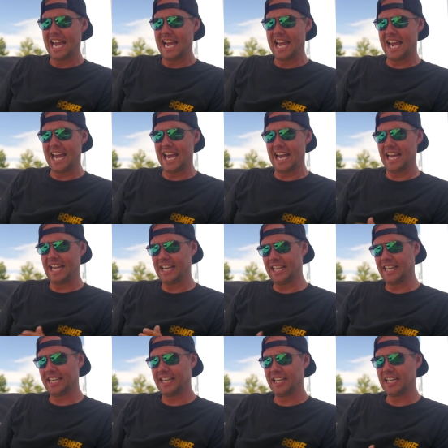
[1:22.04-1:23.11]
and
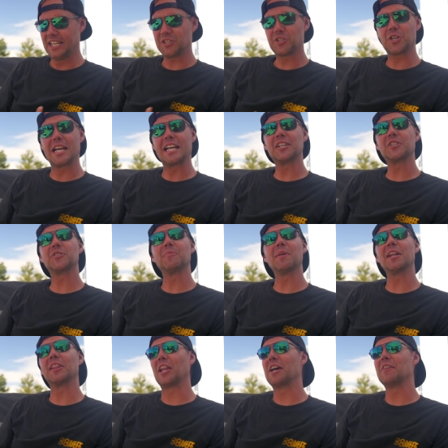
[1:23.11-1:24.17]
it changed
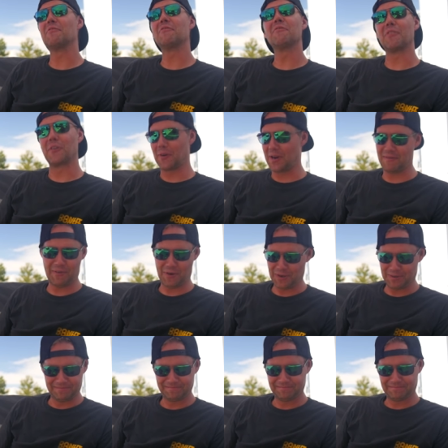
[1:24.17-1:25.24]
my life
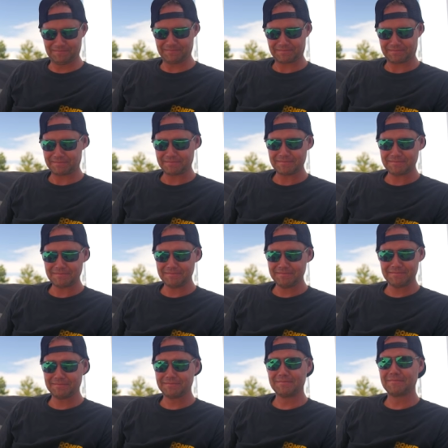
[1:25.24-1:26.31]
forever.
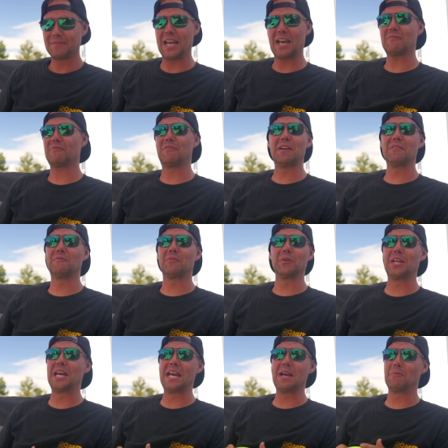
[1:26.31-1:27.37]
That fateful
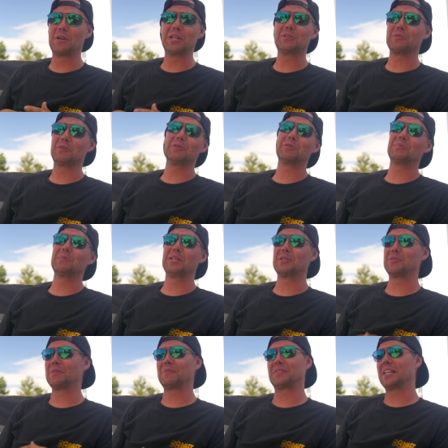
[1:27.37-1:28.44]
day would introduce me to
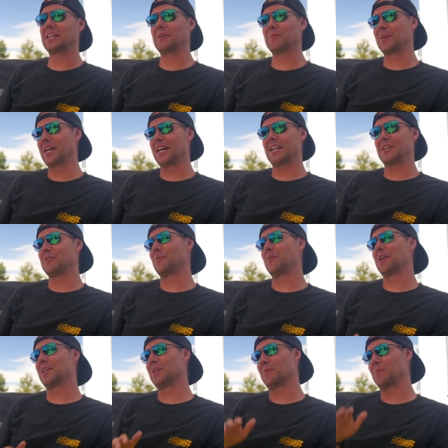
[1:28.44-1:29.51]
drifting when I had
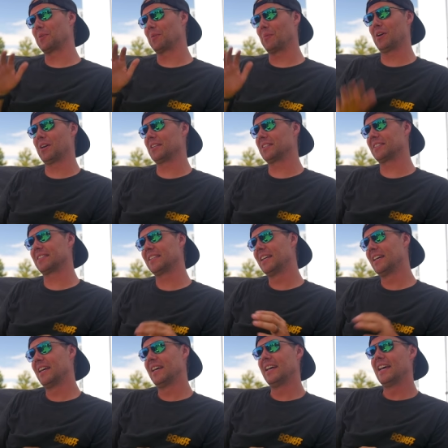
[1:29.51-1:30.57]
no idea what it was,
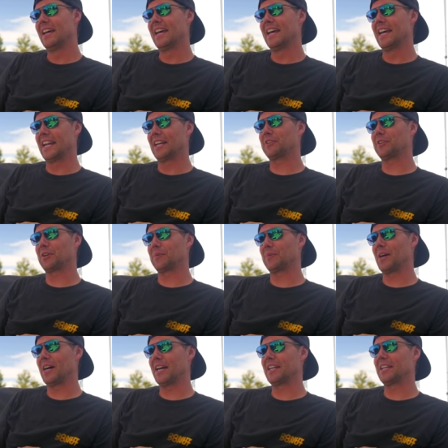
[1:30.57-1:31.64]
and I took a
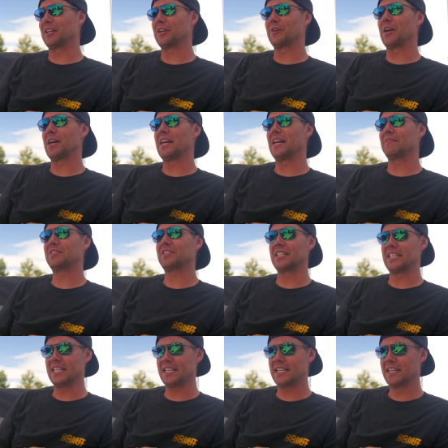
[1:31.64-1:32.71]
ride in a gray
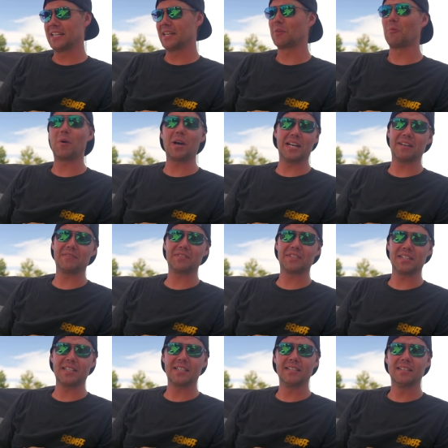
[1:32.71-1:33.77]
FC and a white
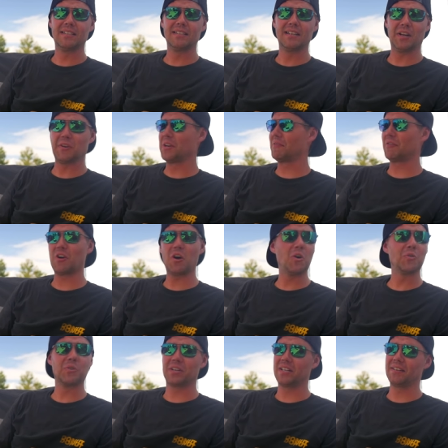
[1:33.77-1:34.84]
FC. I'll never
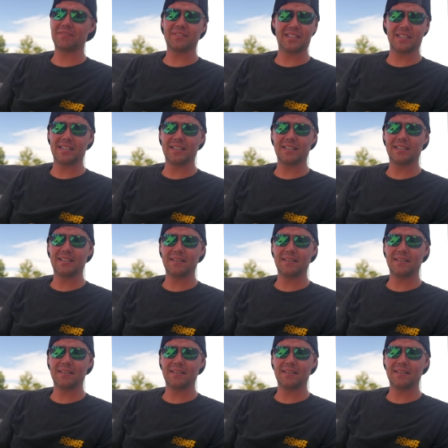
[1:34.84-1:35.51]
own an FC,